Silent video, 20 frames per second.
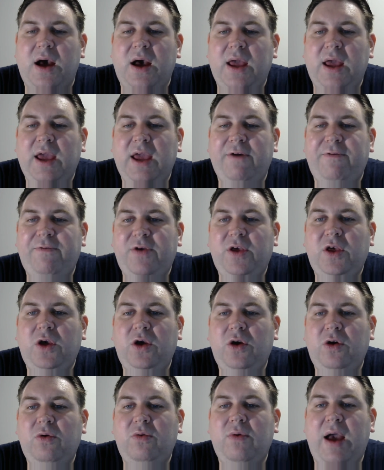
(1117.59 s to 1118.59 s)
If
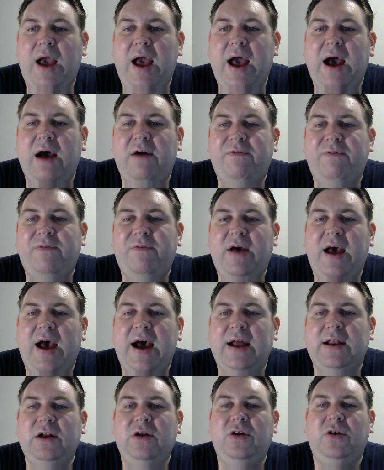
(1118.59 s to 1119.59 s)
you have
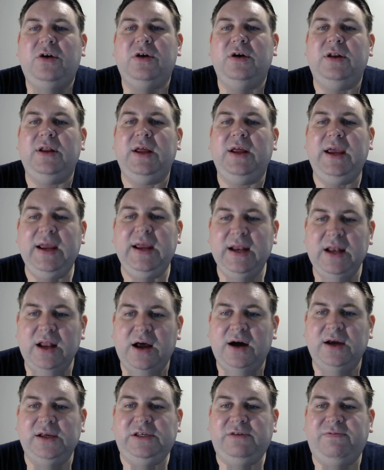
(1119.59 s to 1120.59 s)
had a look at
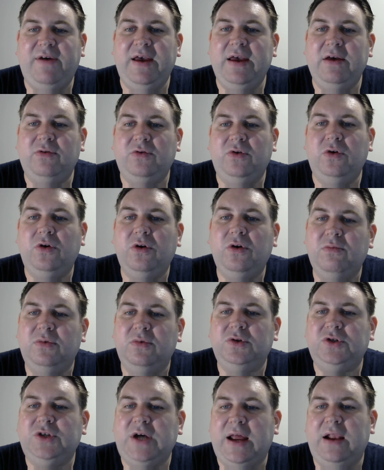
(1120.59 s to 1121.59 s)
Eli's Failed
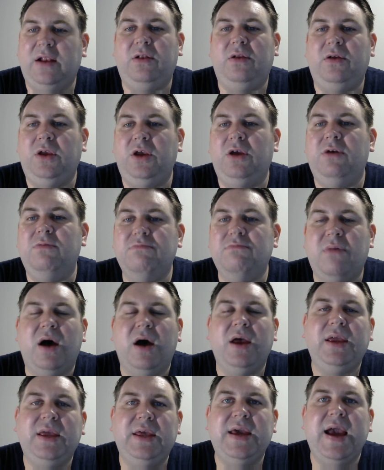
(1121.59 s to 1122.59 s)
Normal channel, you
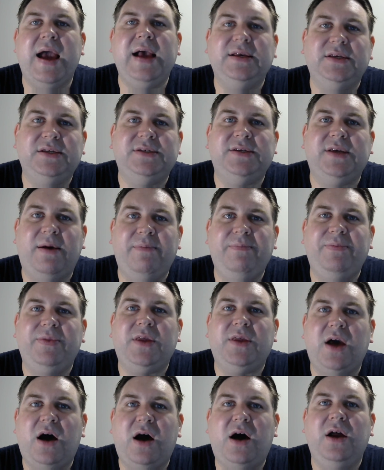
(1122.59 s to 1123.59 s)
might get some
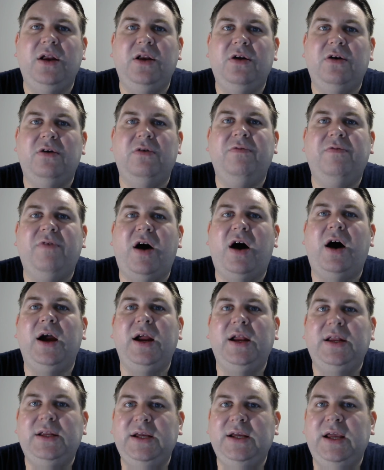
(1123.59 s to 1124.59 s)
kind of
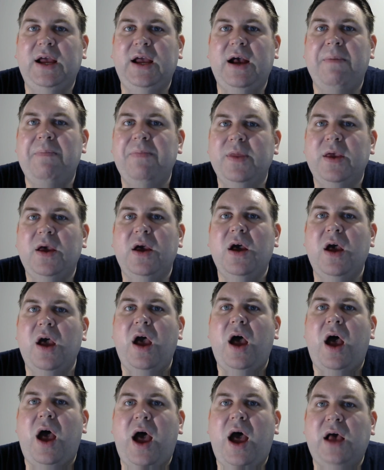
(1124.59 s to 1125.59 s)
idea
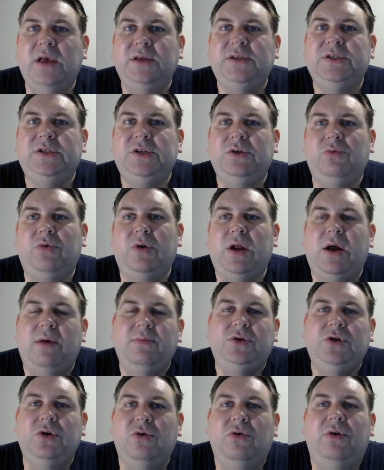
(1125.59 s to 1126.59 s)
as to what
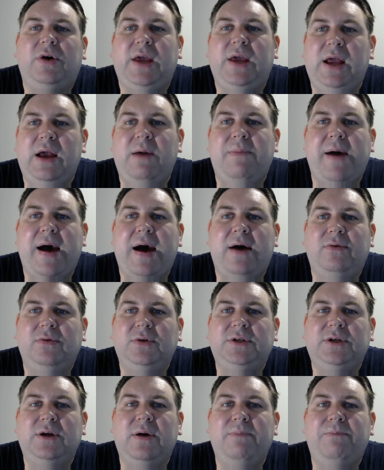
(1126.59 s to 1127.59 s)
I'm talking
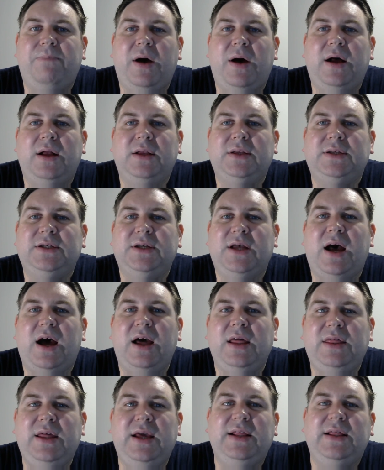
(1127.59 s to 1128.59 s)
about, but
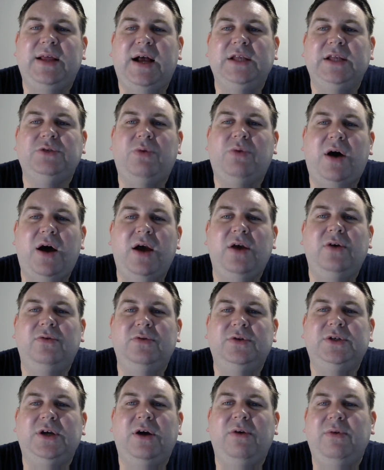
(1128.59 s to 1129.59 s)
I think that's why I
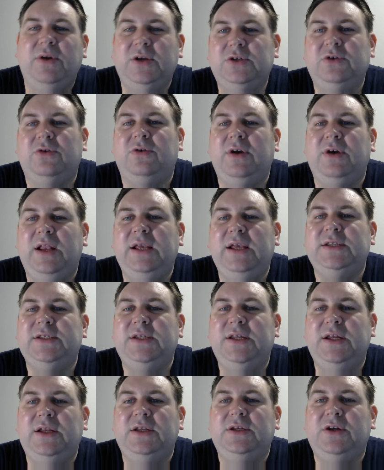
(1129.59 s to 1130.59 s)
also enjoy
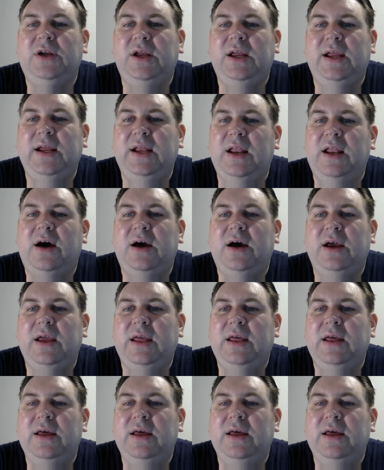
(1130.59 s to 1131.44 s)
listening to Eli